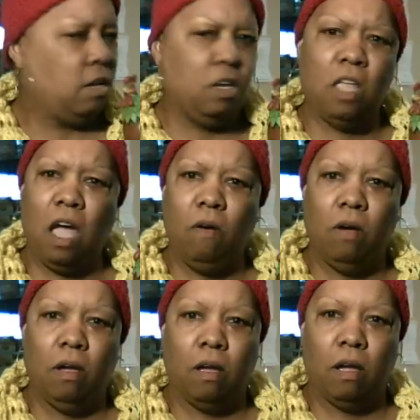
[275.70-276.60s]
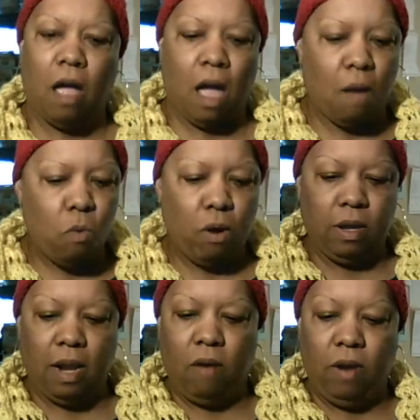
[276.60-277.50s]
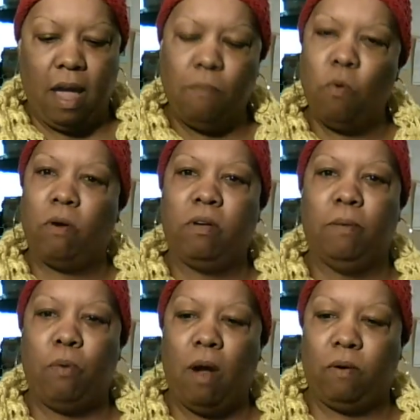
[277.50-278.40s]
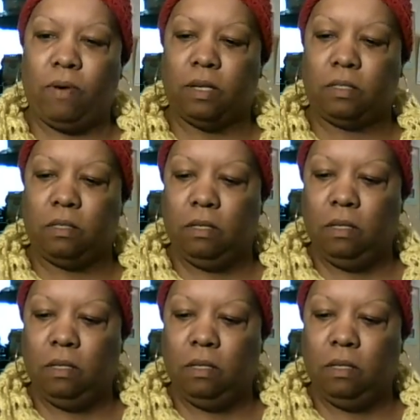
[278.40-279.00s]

You know, I'm working on it. I'm a work in progress.